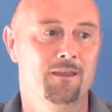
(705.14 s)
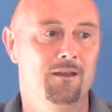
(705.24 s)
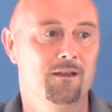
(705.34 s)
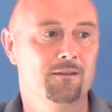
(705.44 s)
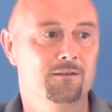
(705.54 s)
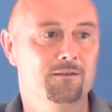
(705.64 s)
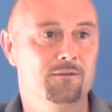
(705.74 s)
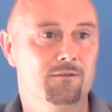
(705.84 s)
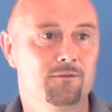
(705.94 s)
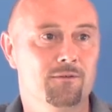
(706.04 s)
And
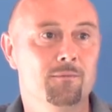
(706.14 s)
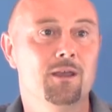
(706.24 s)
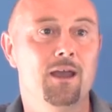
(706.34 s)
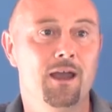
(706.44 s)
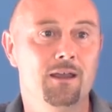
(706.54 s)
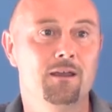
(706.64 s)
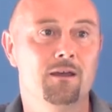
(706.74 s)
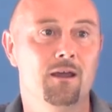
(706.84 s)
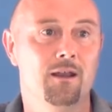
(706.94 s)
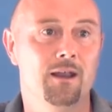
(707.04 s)
for me,
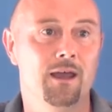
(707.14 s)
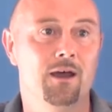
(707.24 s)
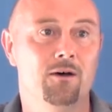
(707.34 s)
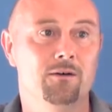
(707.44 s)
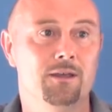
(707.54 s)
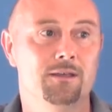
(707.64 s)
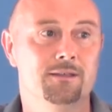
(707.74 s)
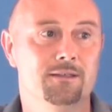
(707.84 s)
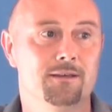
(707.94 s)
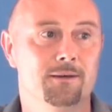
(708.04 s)
anger now
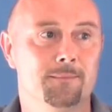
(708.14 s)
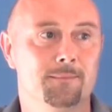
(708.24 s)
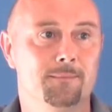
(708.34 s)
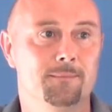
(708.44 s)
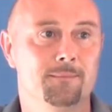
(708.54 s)
is, um,